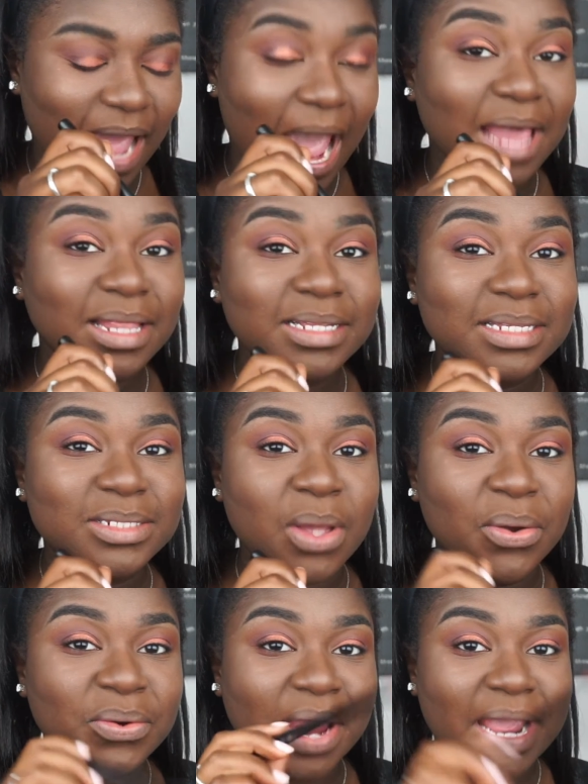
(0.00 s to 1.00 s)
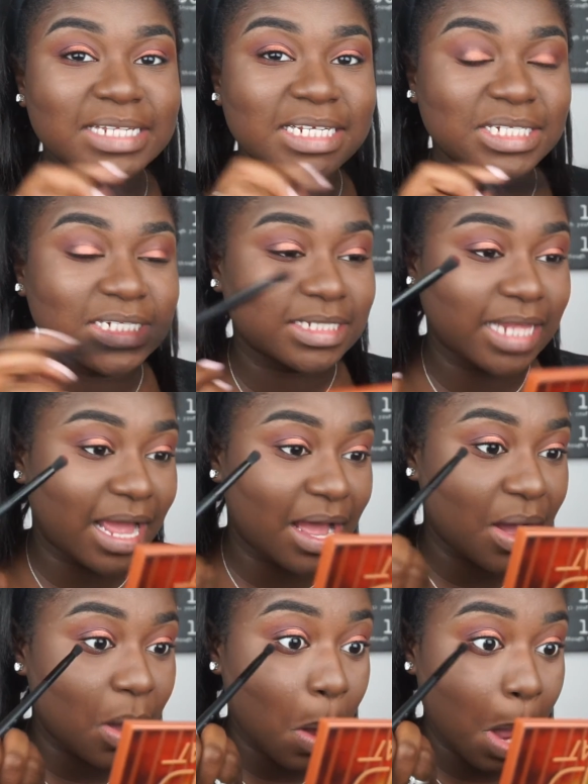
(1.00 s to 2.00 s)
I looked so crazy just
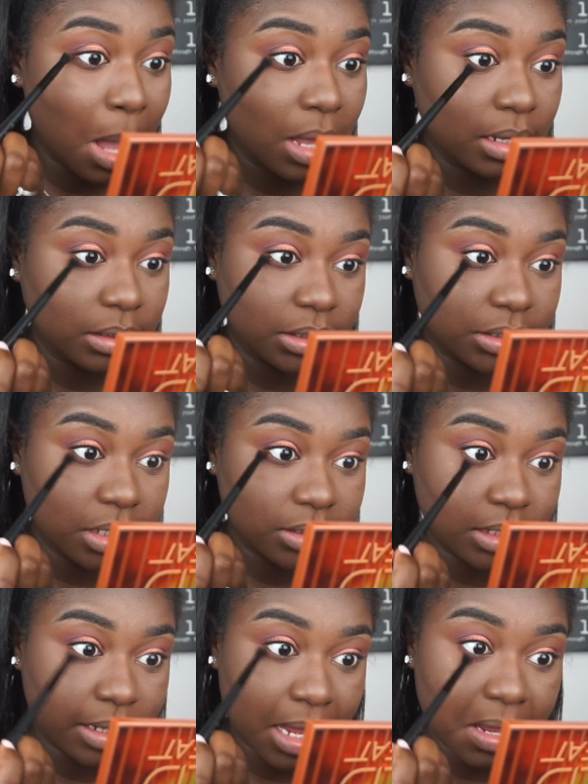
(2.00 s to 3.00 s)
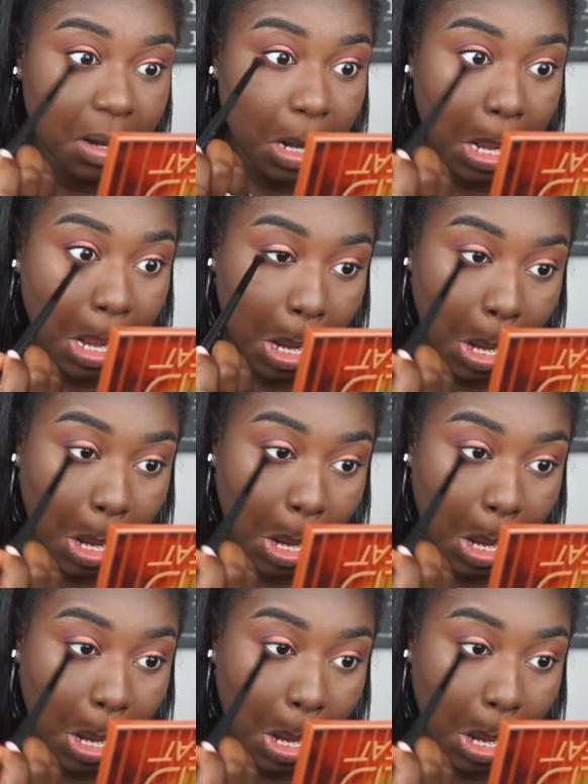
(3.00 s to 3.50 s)
now. Did y'all see that?